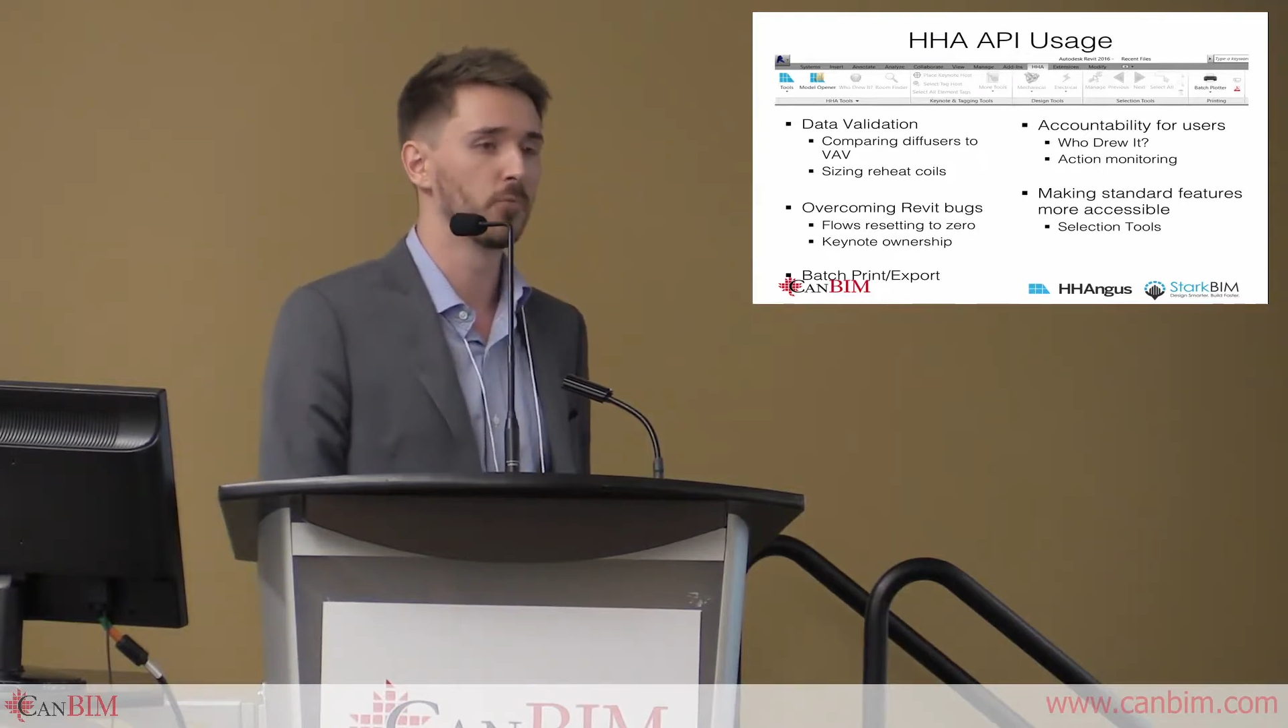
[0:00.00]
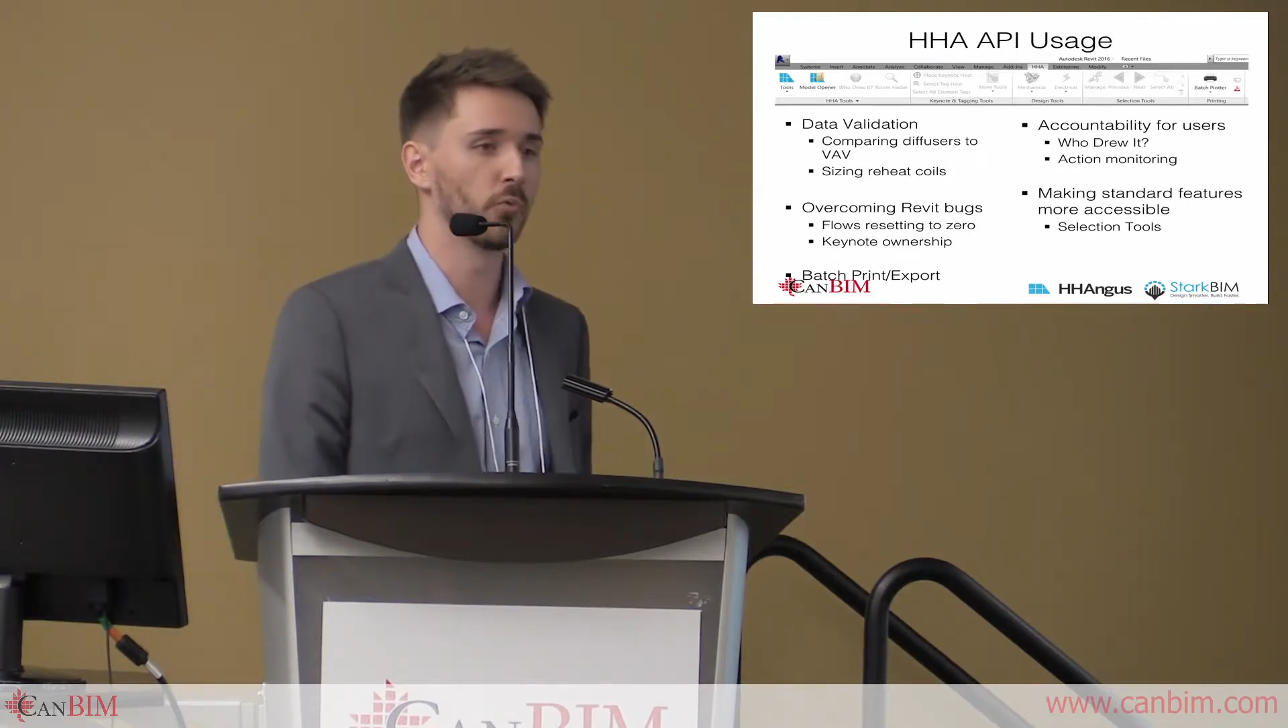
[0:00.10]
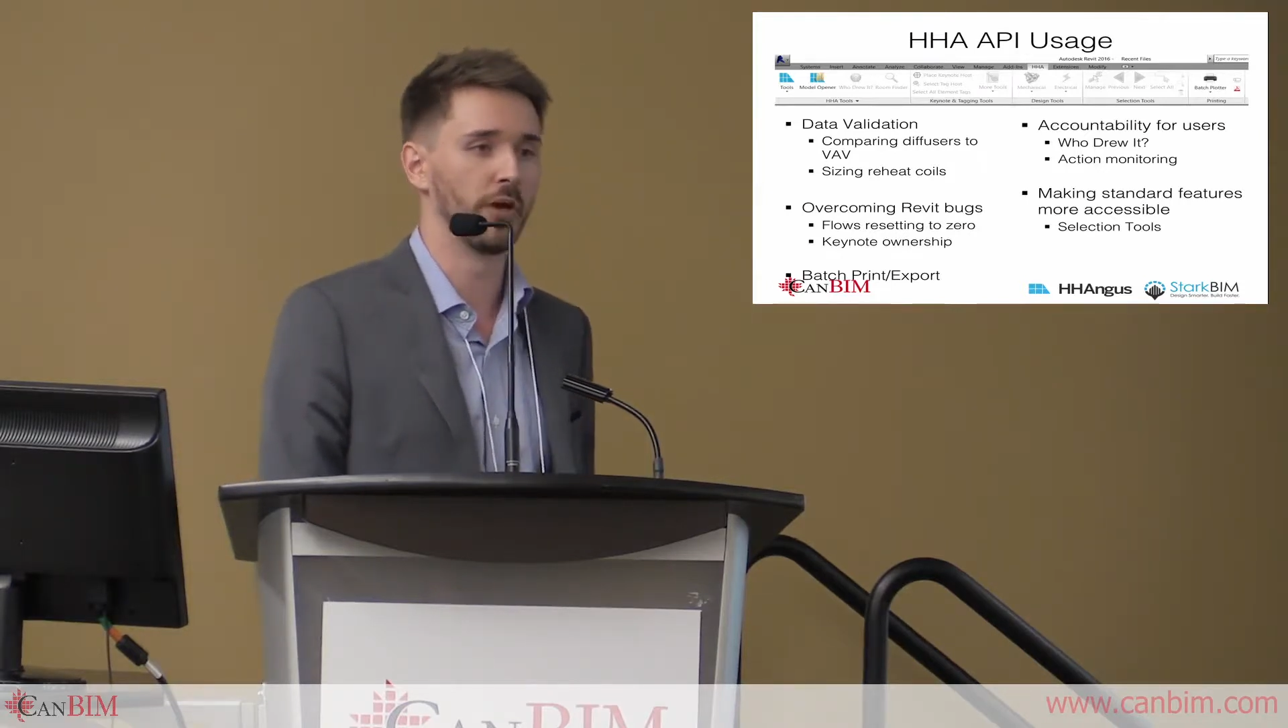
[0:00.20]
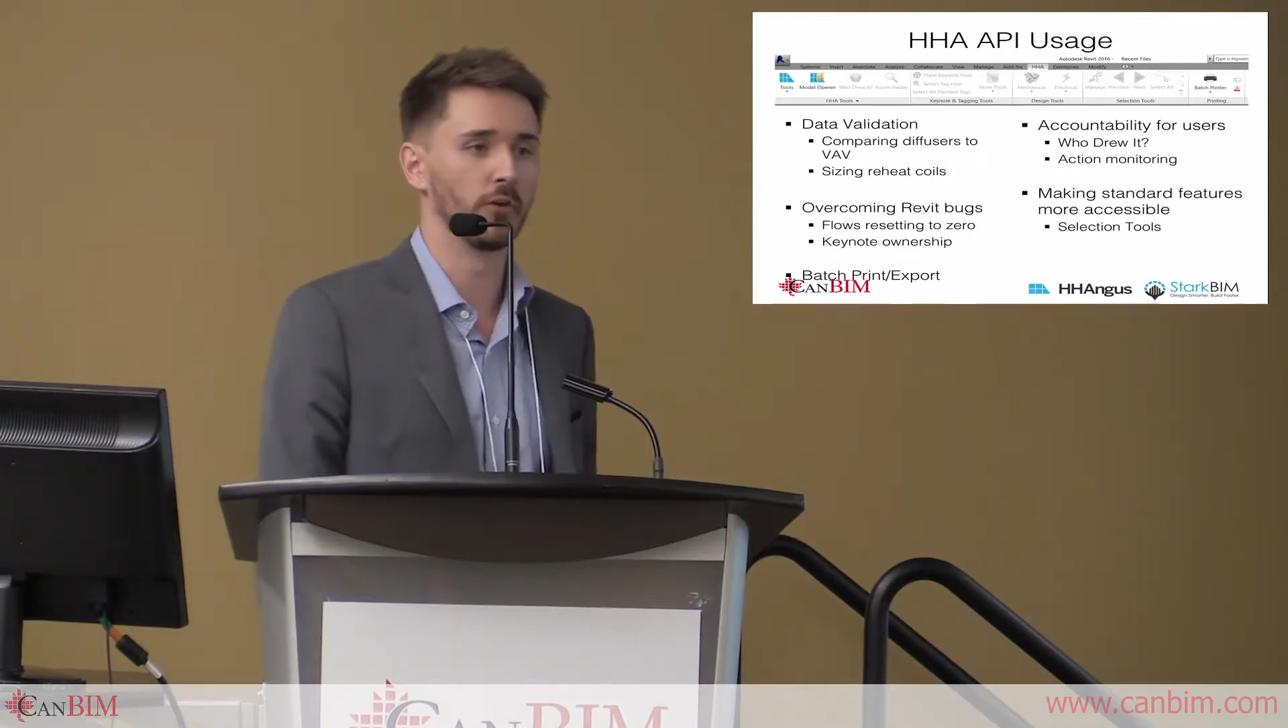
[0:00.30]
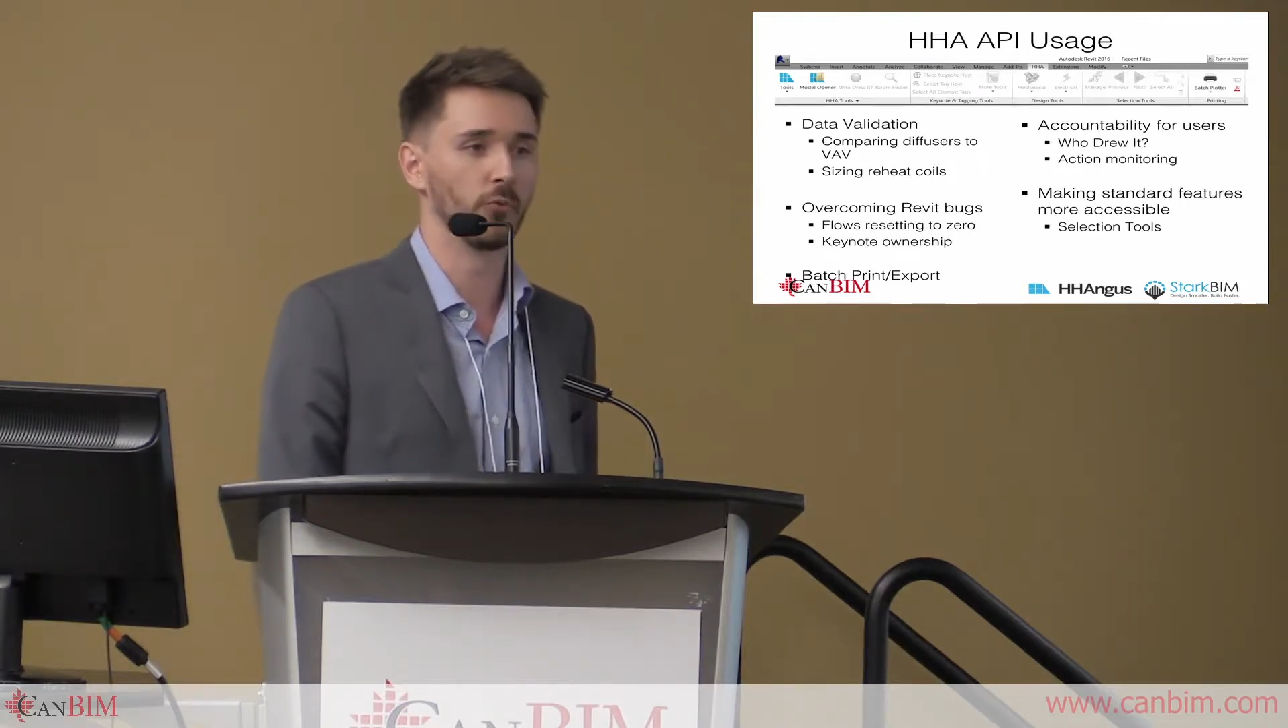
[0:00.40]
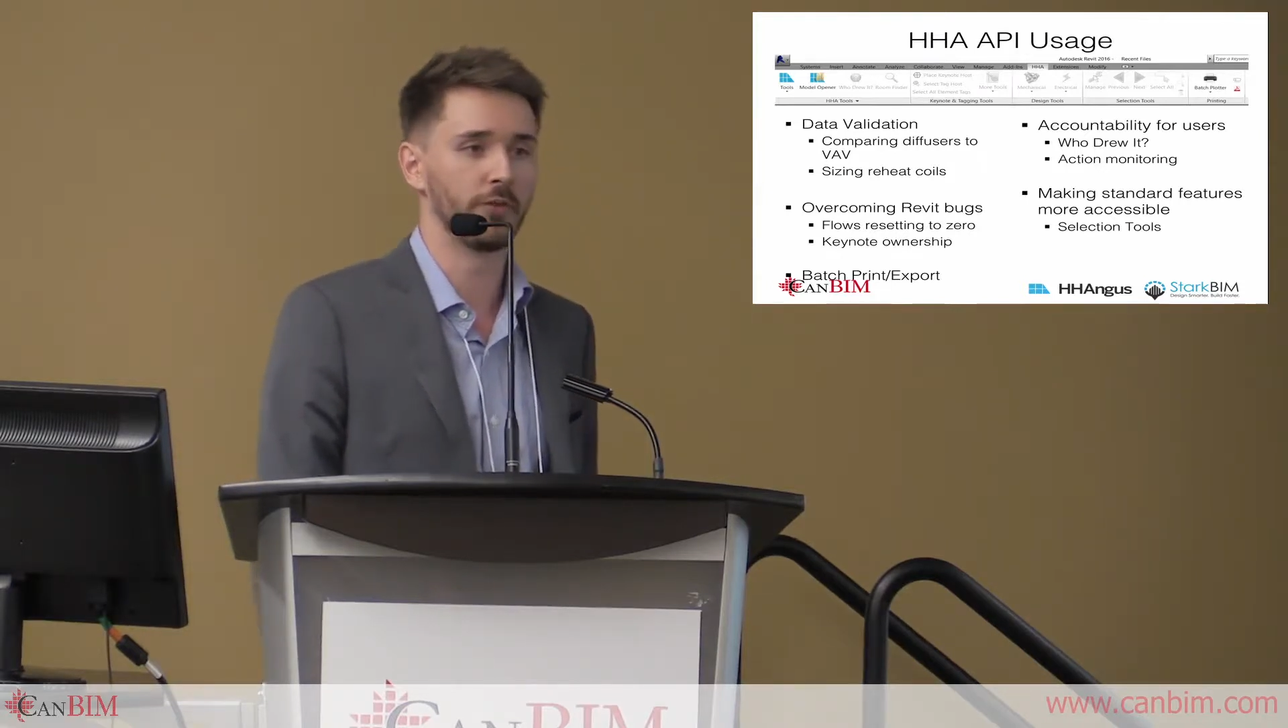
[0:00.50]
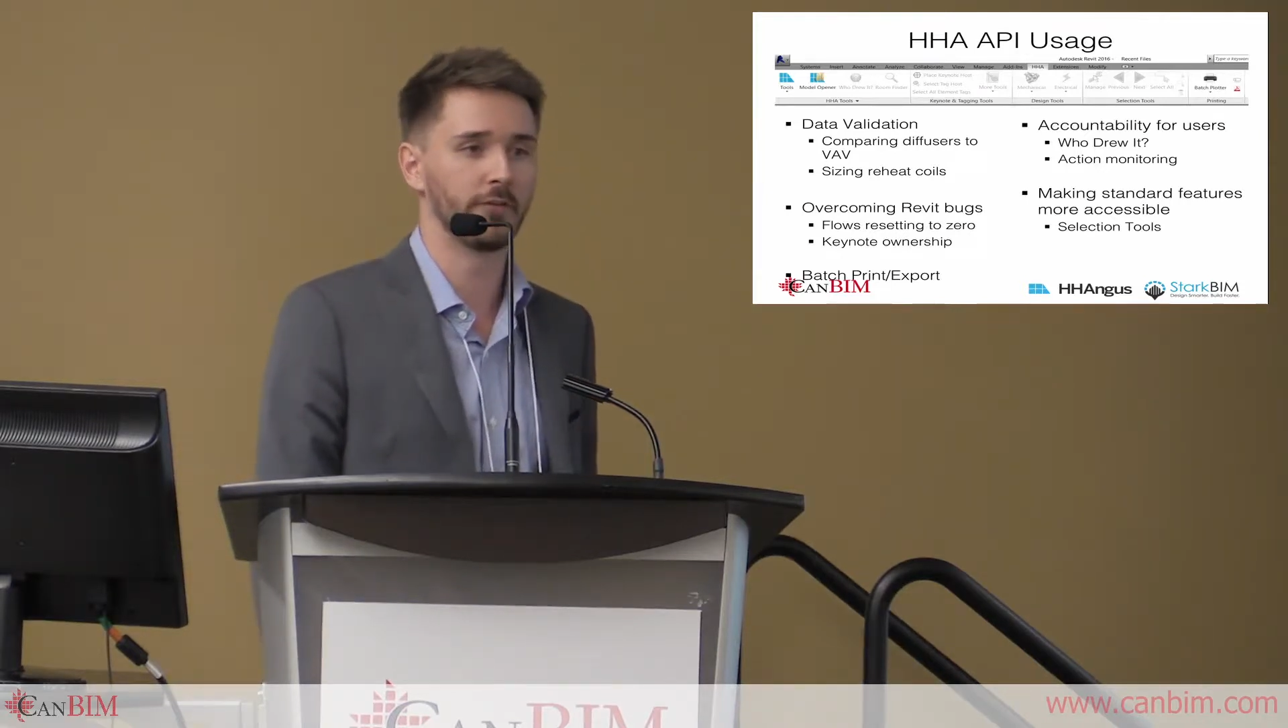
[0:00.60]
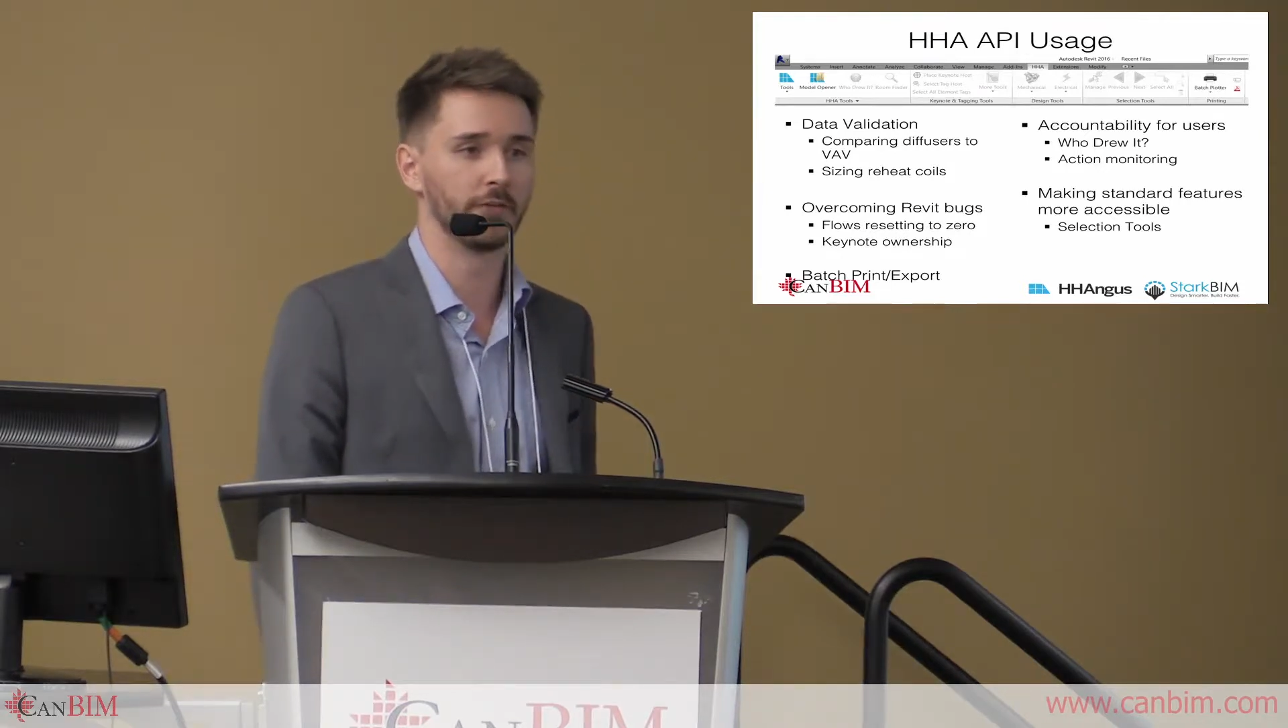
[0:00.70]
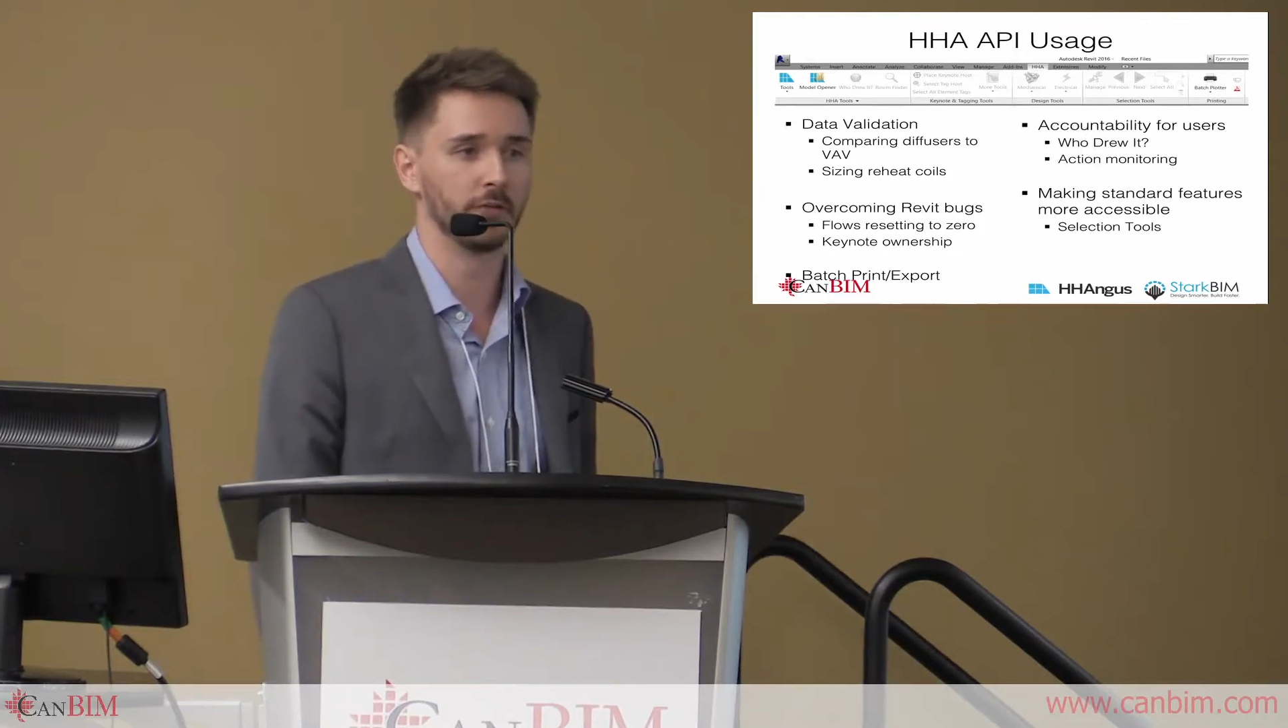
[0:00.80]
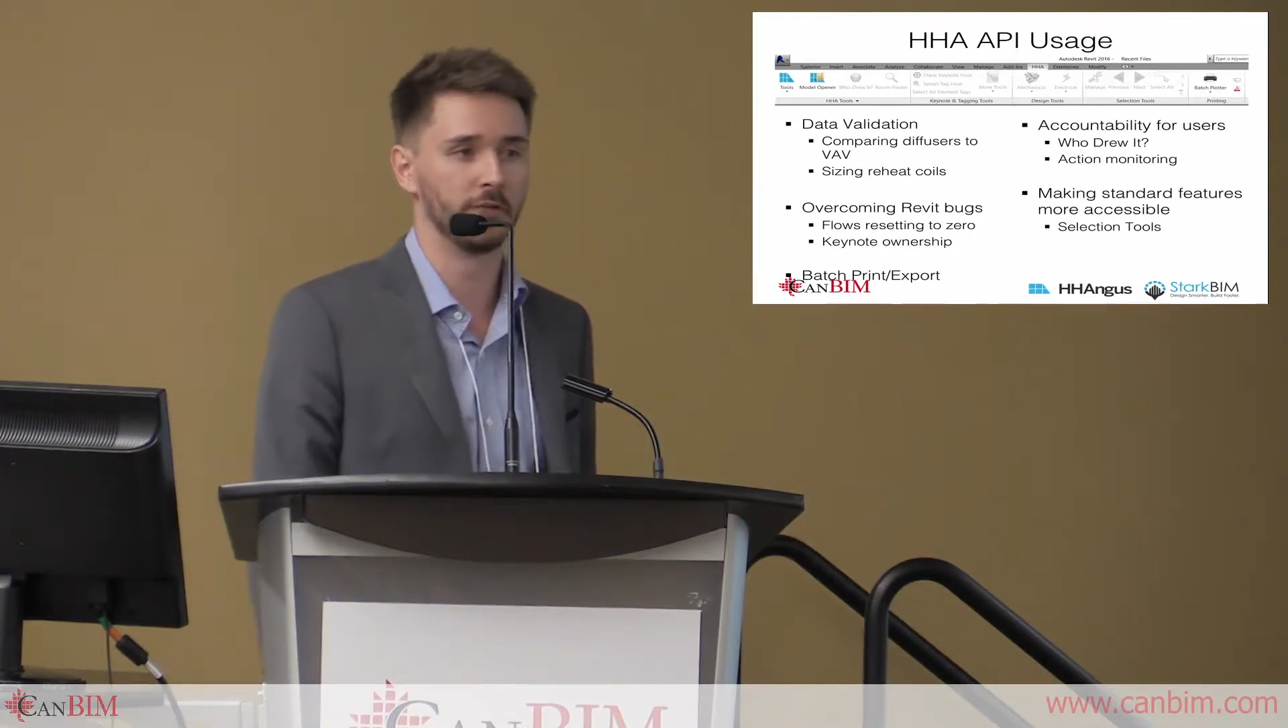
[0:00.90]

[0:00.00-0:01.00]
reset